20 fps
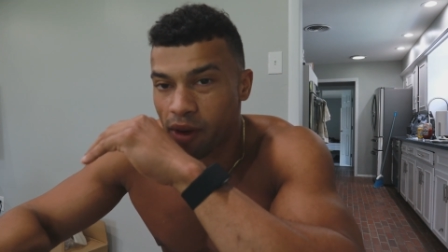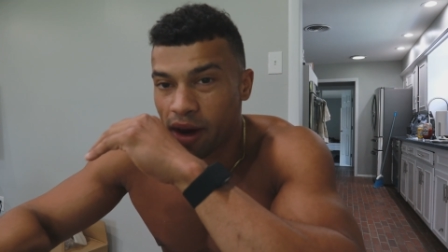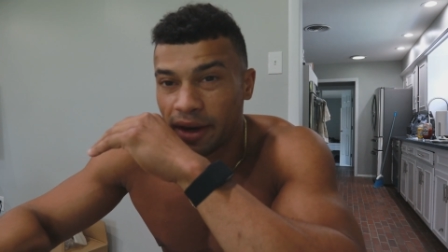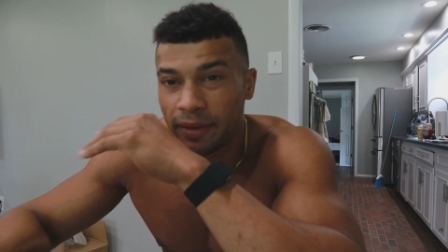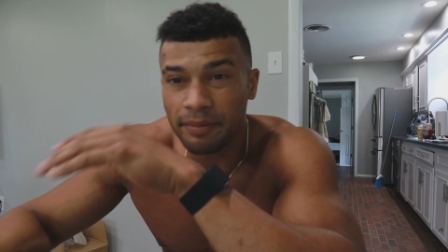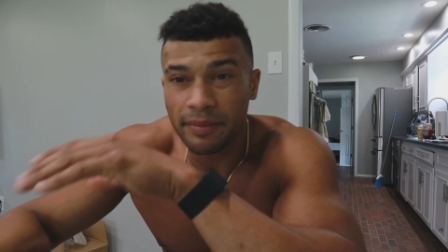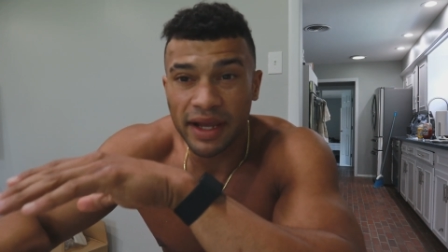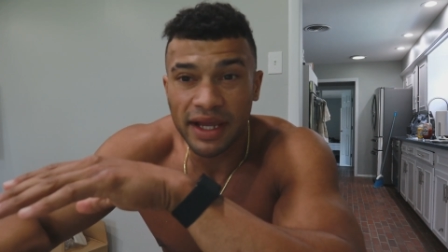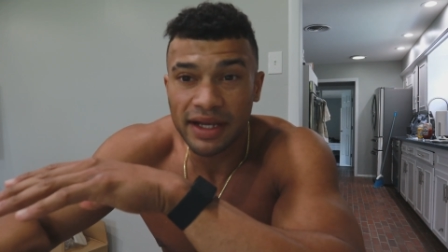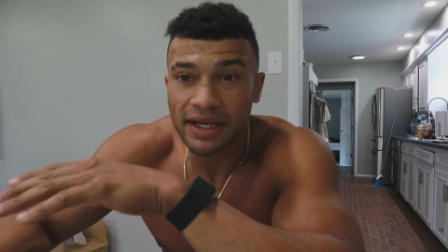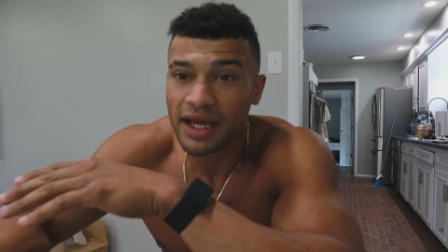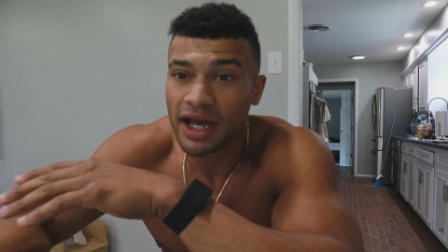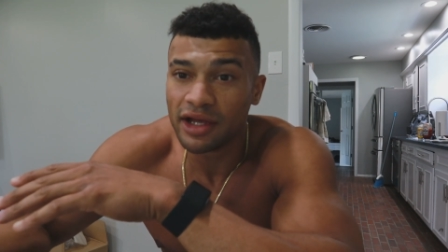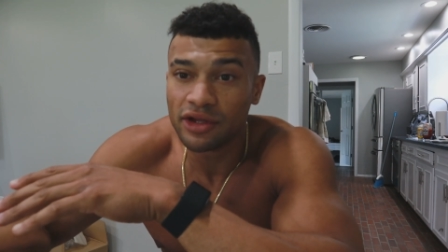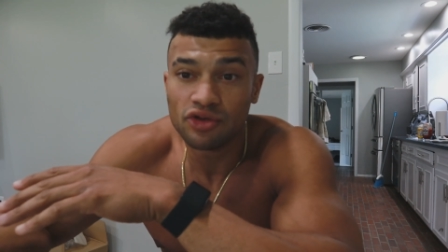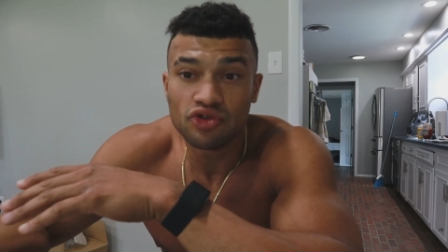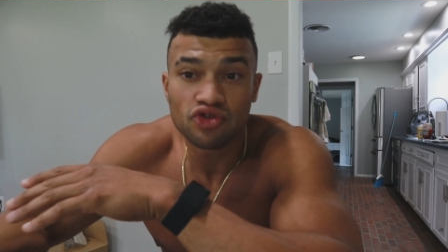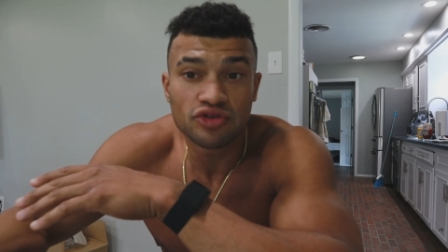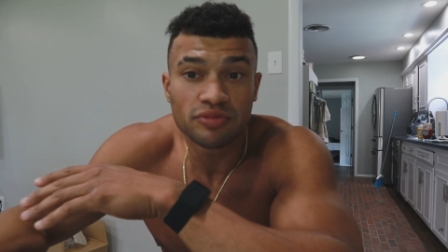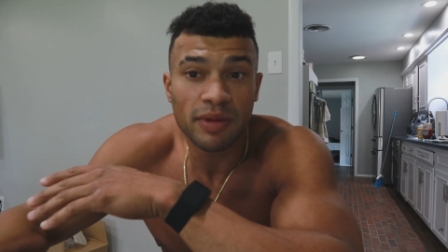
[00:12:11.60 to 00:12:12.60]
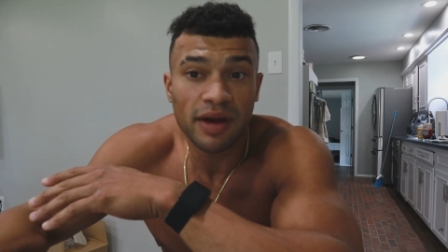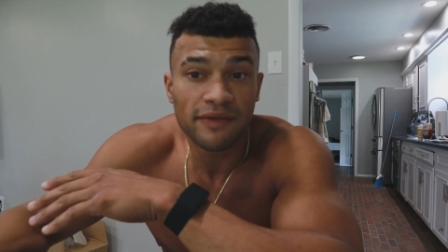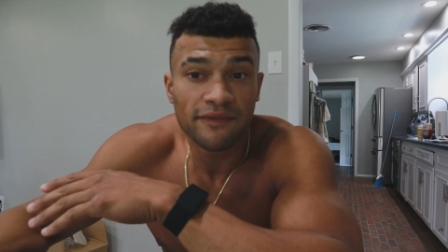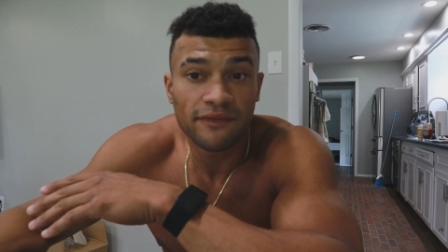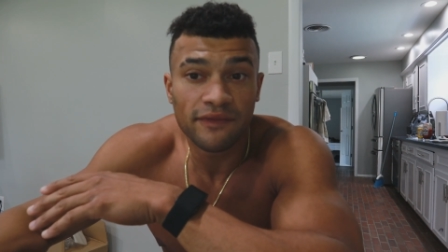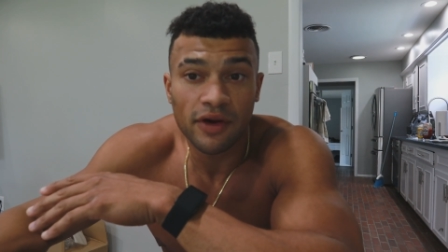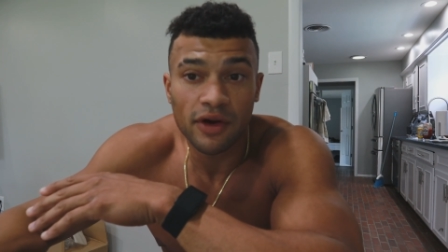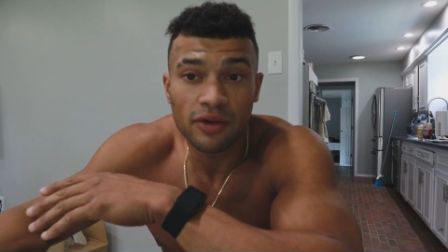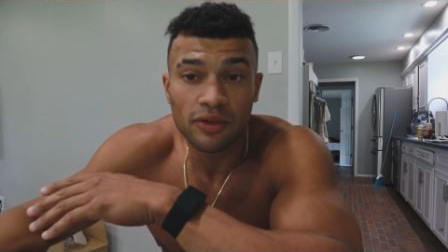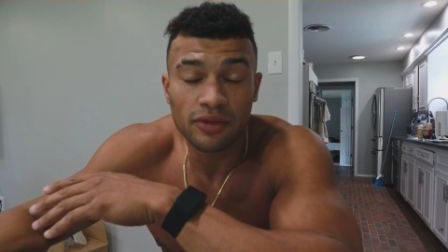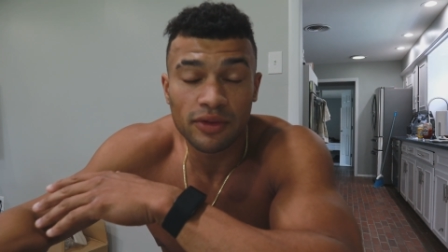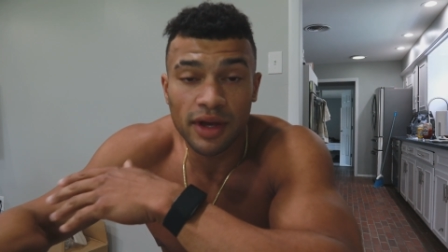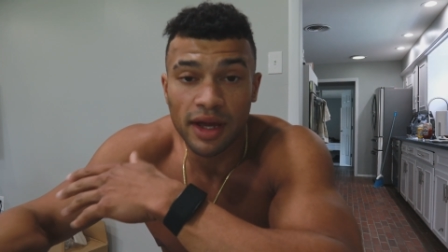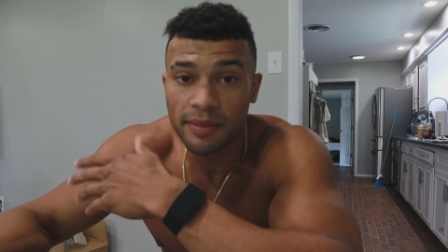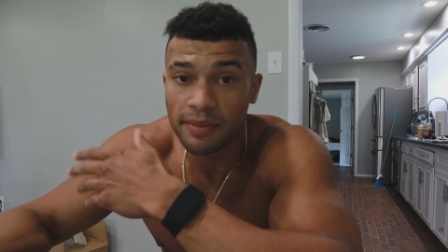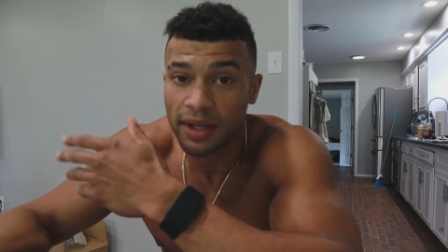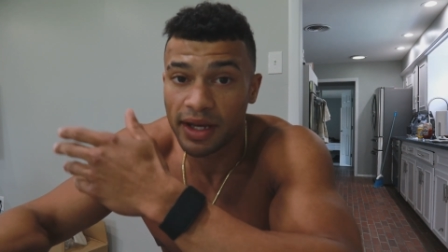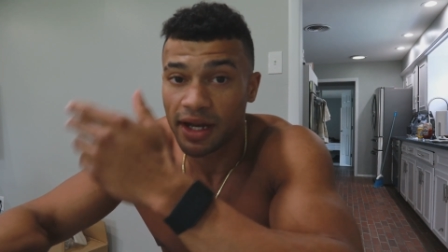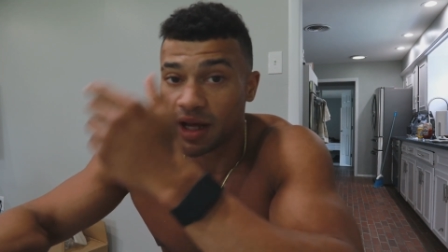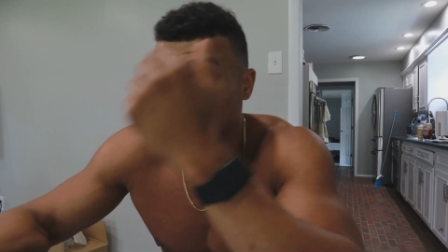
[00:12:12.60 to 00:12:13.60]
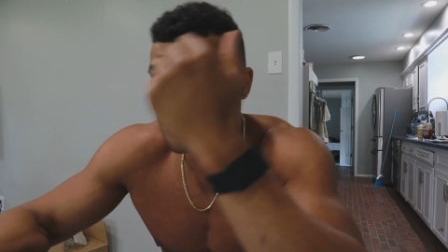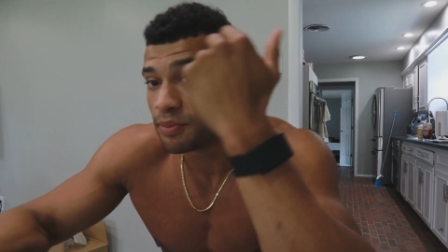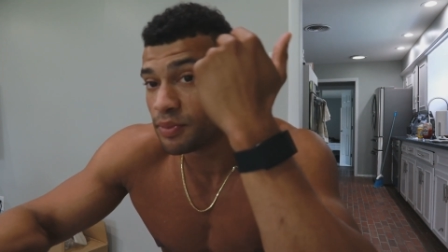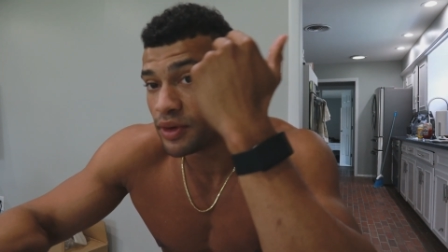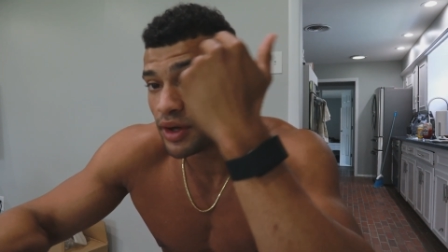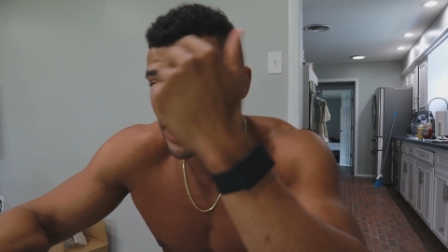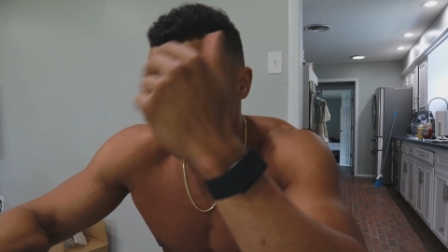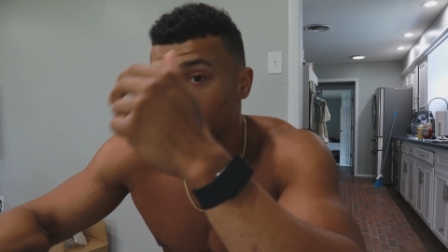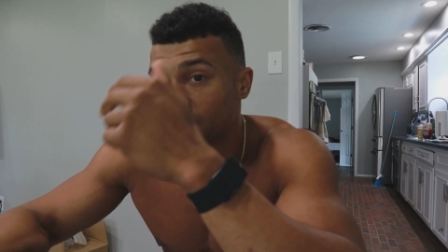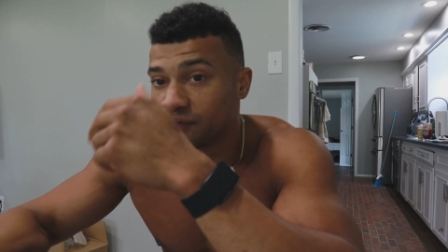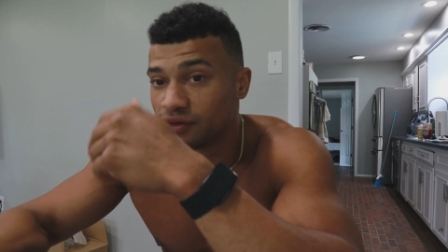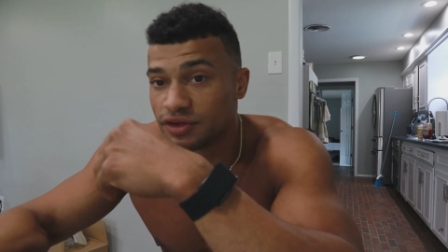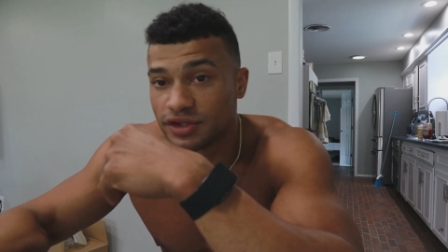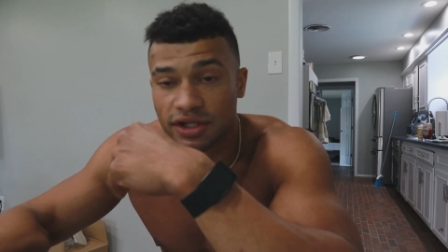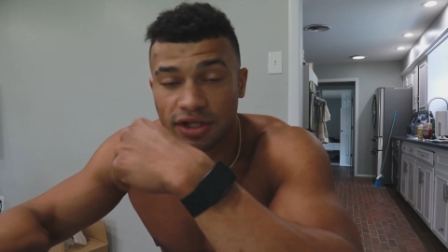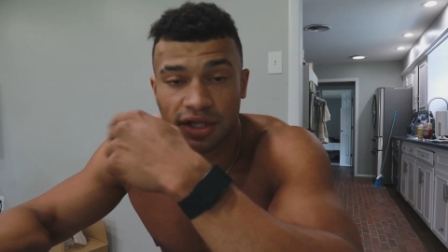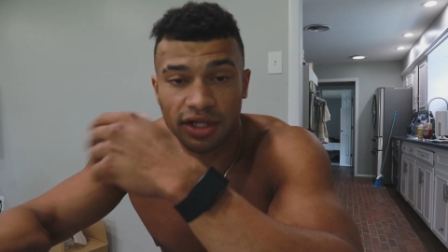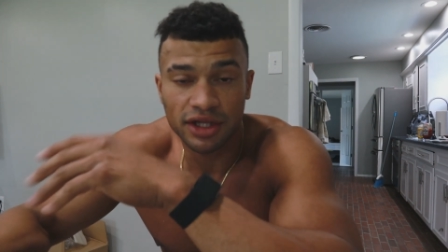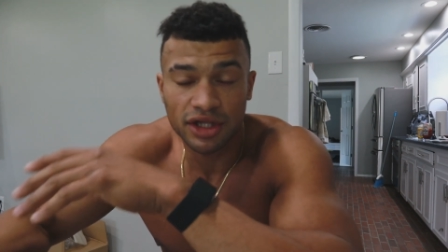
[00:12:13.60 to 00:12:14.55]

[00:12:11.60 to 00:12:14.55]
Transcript: I may not use my phone. I may not put headphones in.